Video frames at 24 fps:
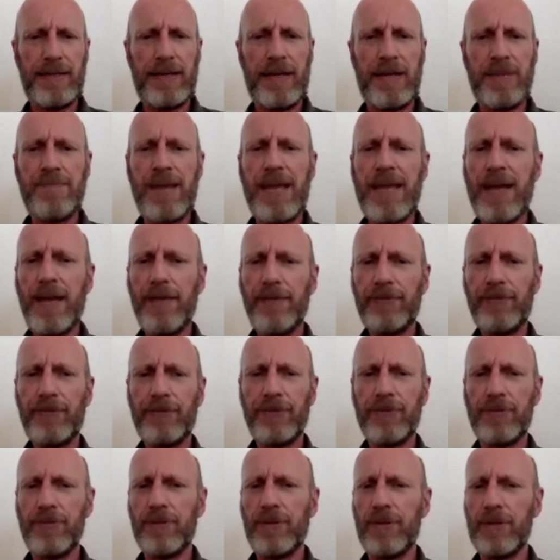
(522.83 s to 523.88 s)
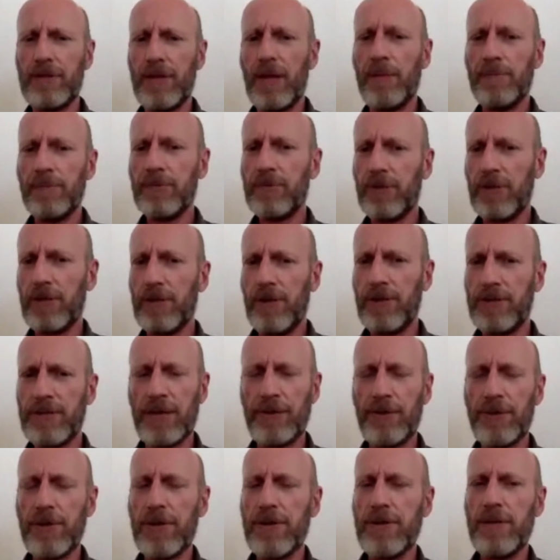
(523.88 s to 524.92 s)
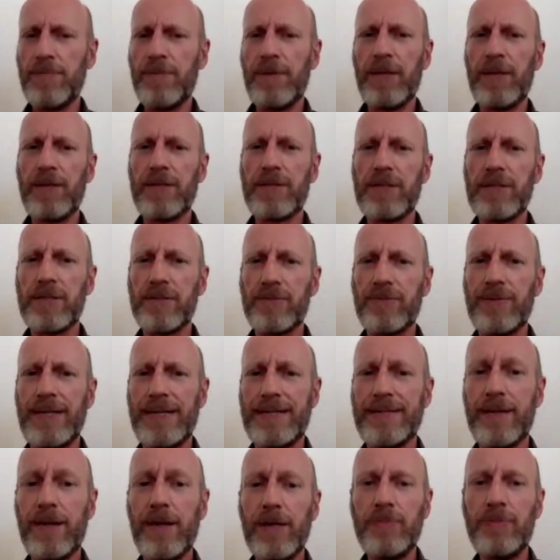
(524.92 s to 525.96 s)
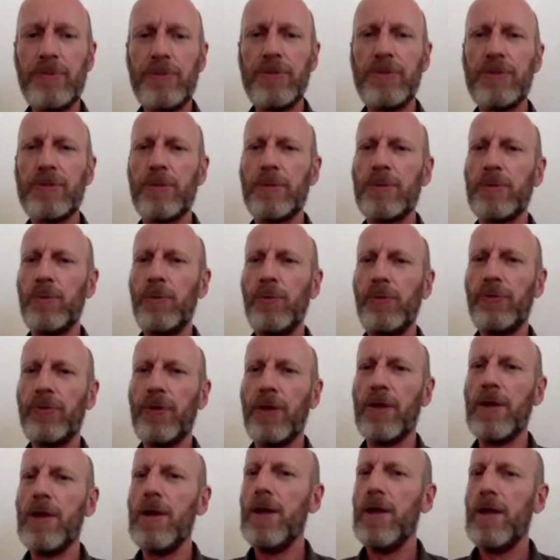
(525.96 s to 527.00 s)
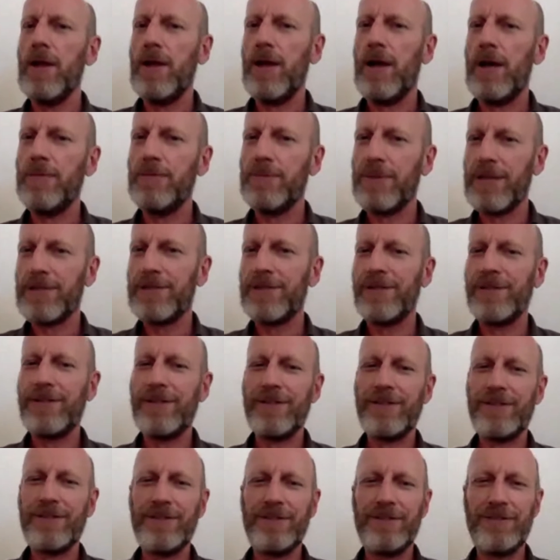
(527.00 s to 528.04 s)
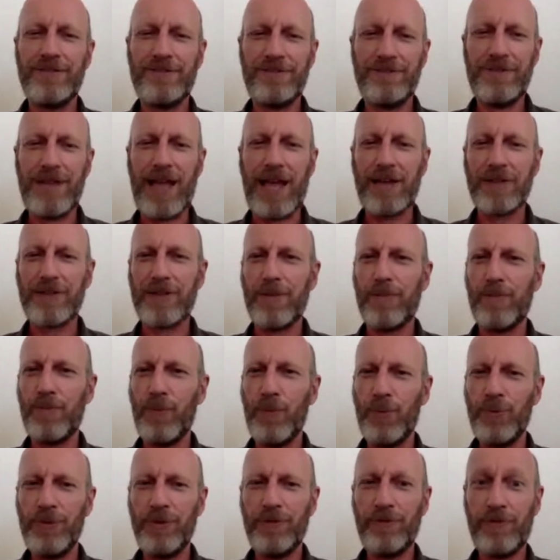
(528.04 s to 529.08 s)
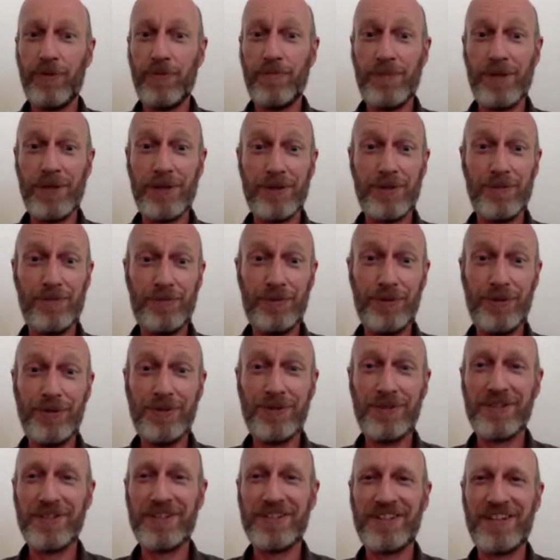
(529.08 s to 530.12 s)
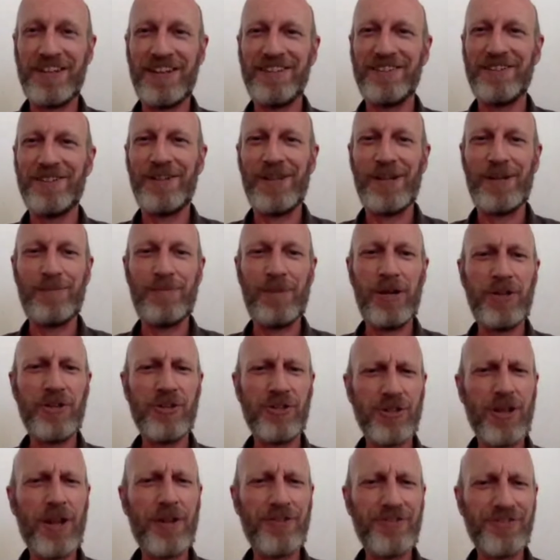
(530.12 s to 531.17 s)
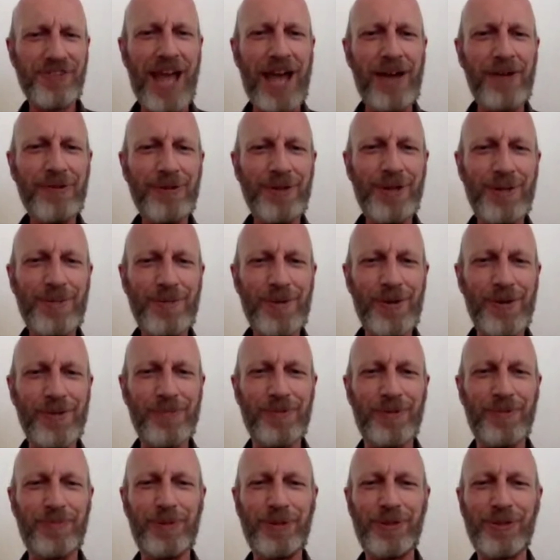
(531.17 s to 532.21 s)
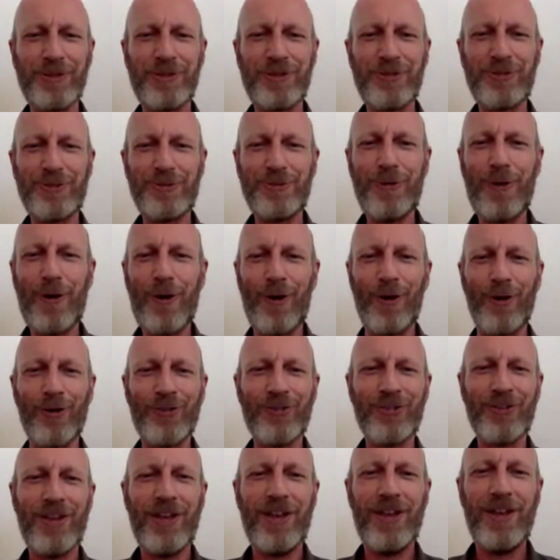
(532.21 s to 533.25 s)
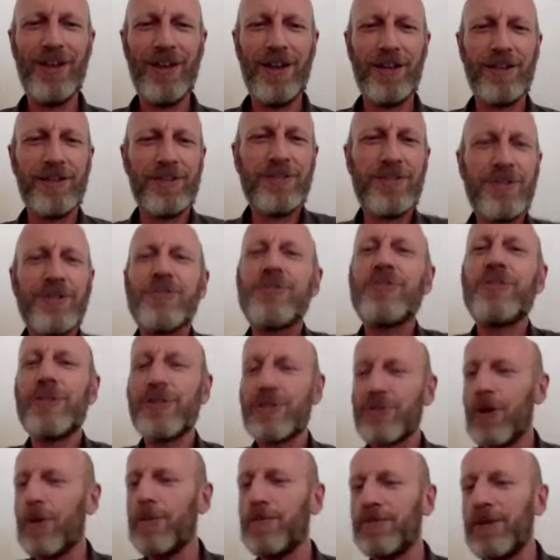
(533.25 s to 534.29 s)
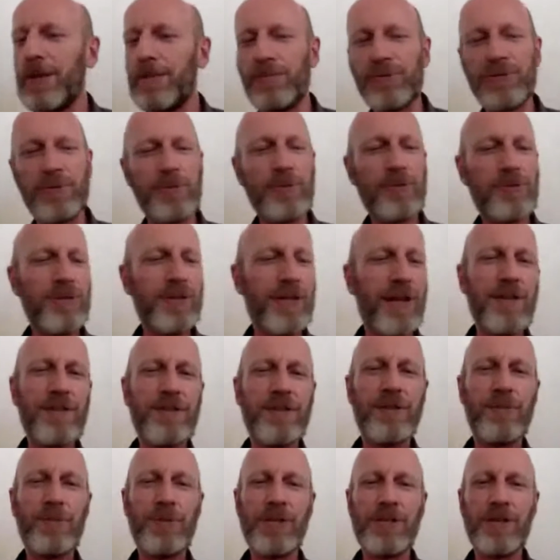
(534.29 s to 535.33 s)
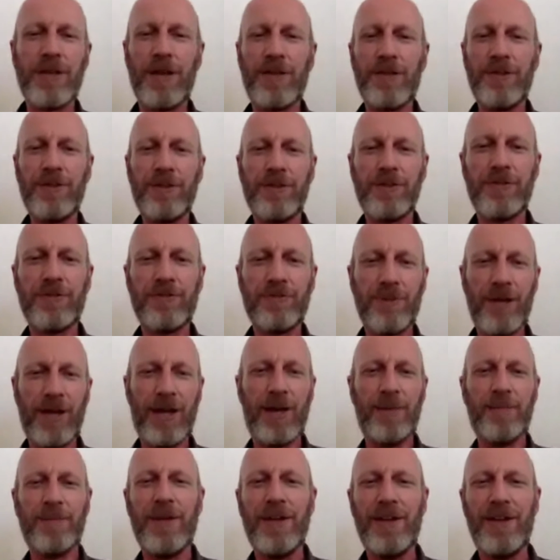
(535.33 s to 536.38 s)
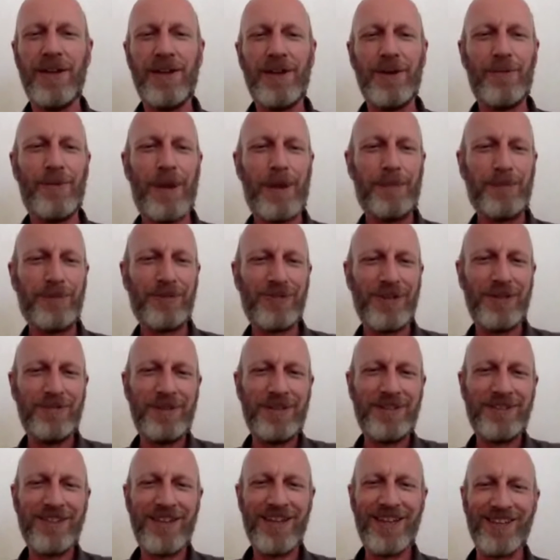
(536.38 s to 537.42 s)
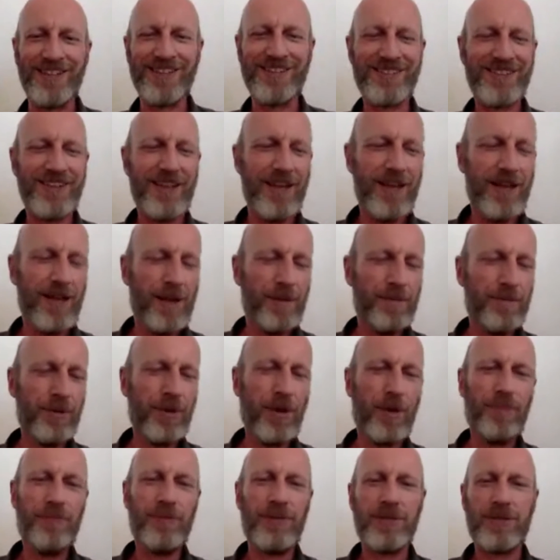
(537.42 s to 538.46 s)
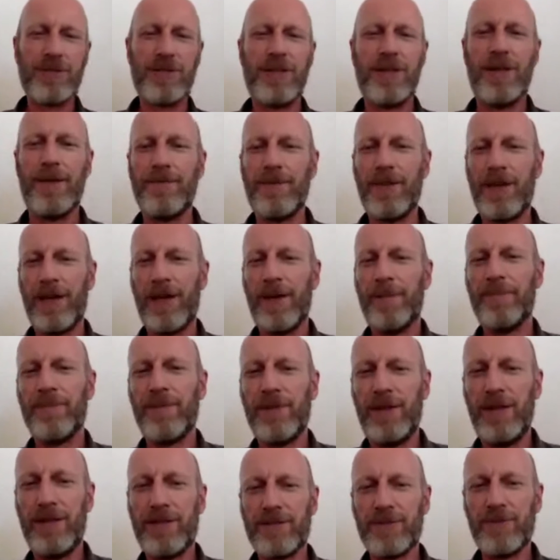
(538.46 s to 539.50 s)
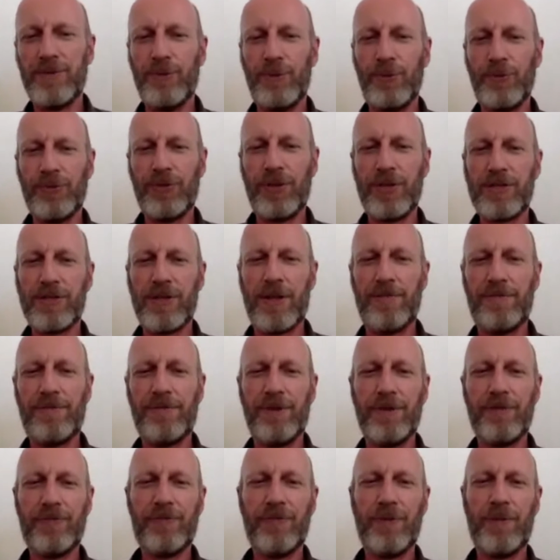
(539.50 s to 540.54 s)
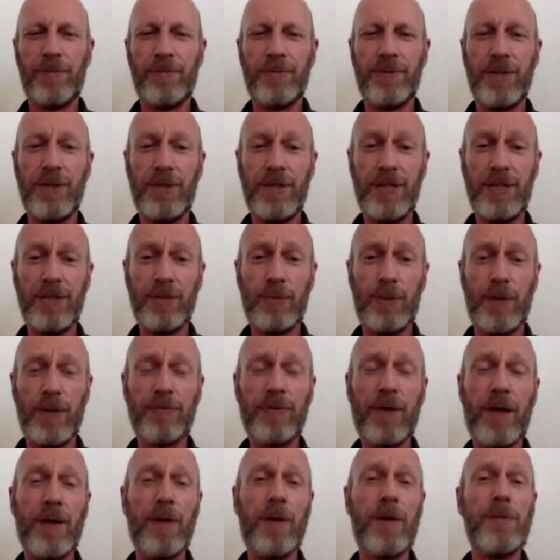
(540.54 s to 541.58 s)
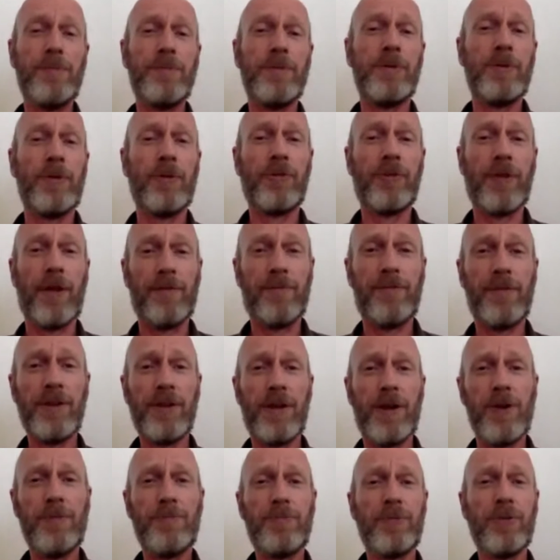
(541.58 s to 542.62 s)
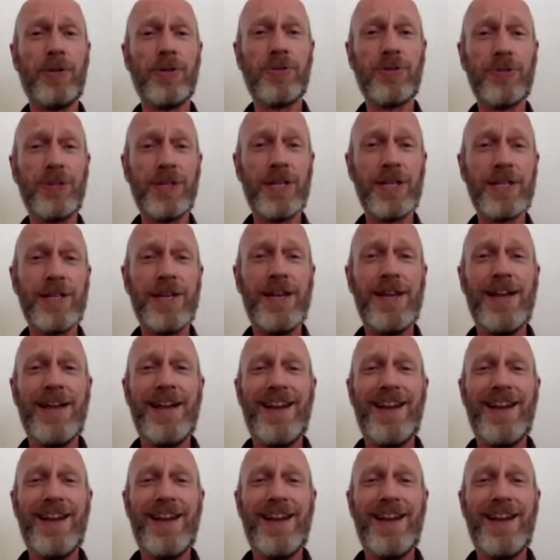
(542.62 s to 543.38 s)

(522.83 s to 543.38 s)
I may have to come to a close now, not only because it's really time to do so, but also I'm getting a little flagged up warning from my computer saying that it might shut down in a moment because it's too hot. And this is just the top temperature. I'm not doing anything with it other than web streaming this. But obviously, it's also suffering from the heat wave. I hope you're not suffering. I hope you're enjoying it.